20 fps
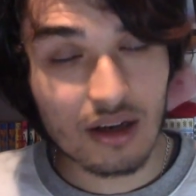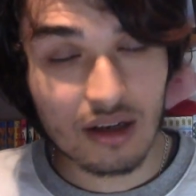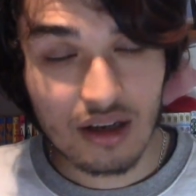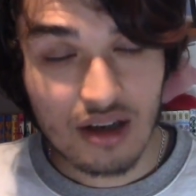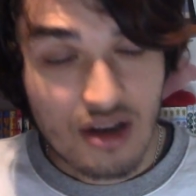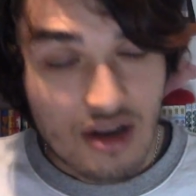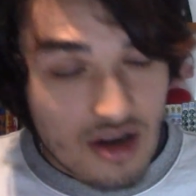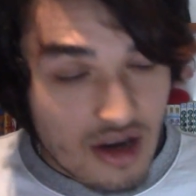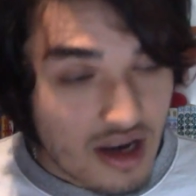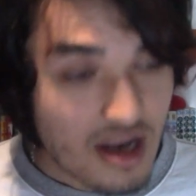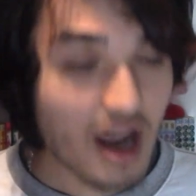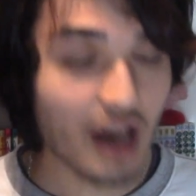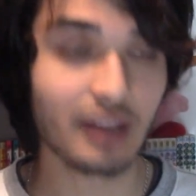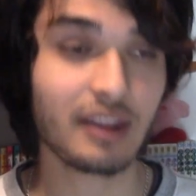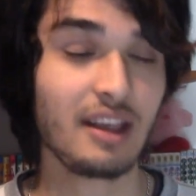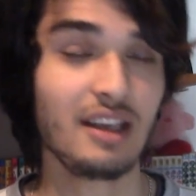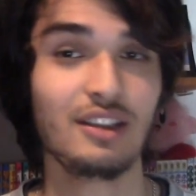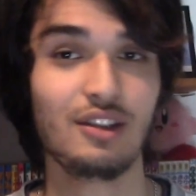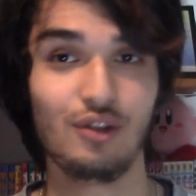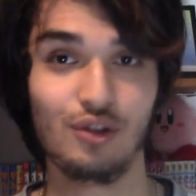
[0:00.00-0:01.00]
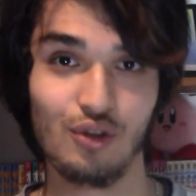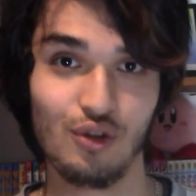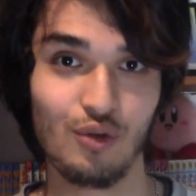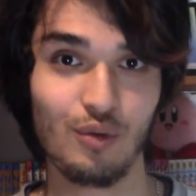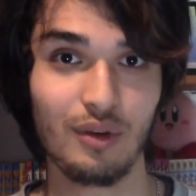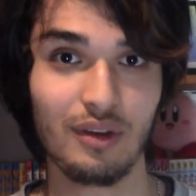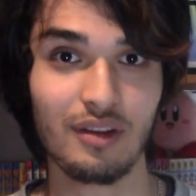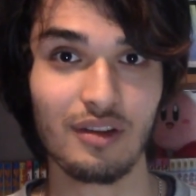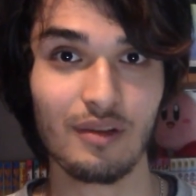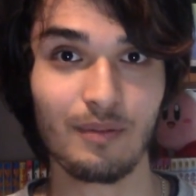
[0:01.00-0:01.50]
nothing to do
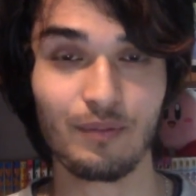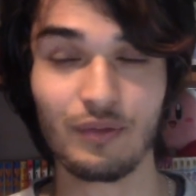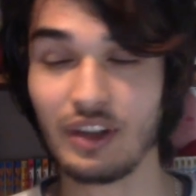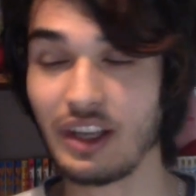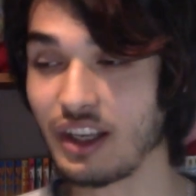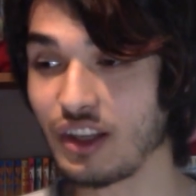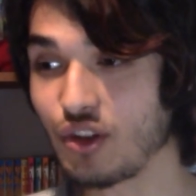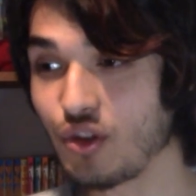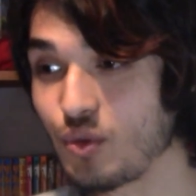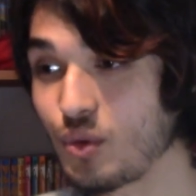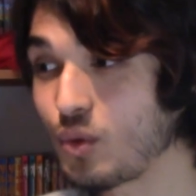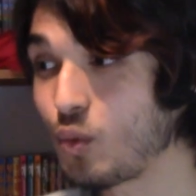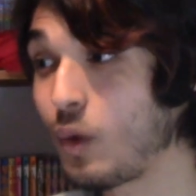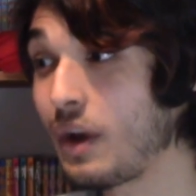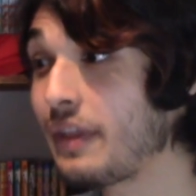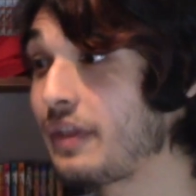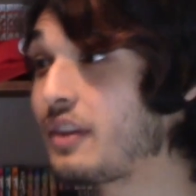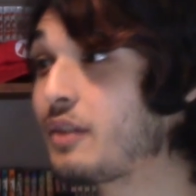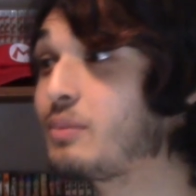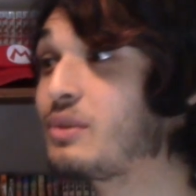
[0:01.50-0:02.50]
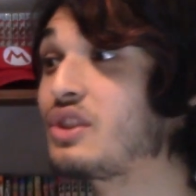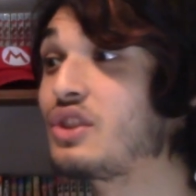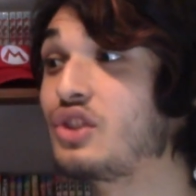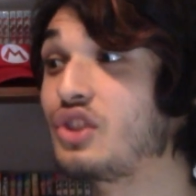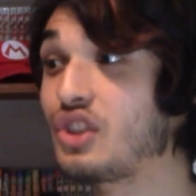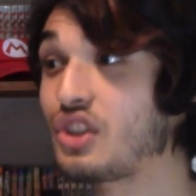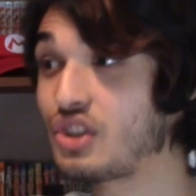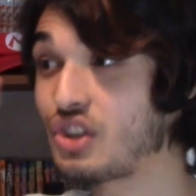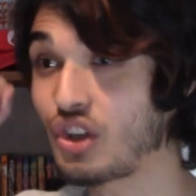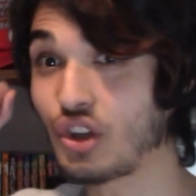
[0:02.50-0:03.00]
with them. Like, you would want them to
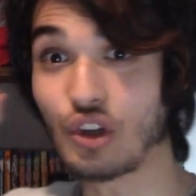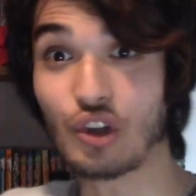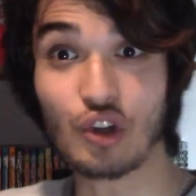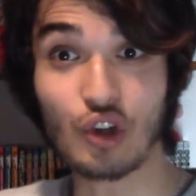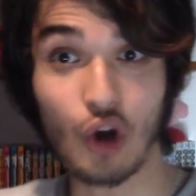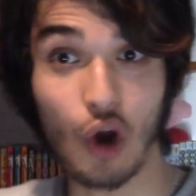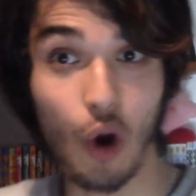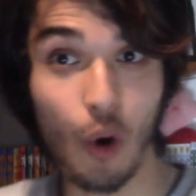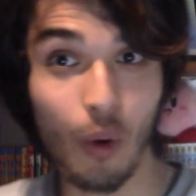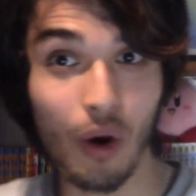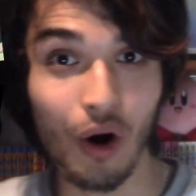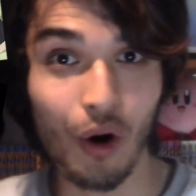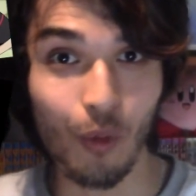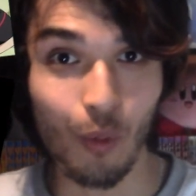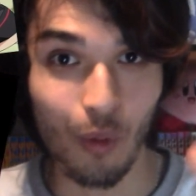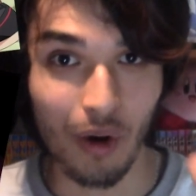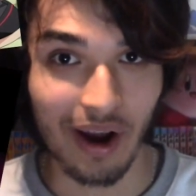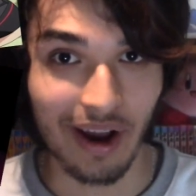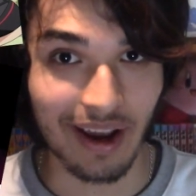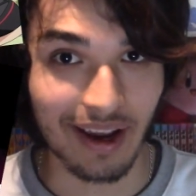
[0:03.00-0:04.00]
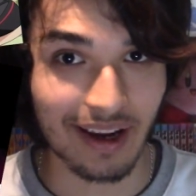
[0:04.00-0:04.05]
just go away.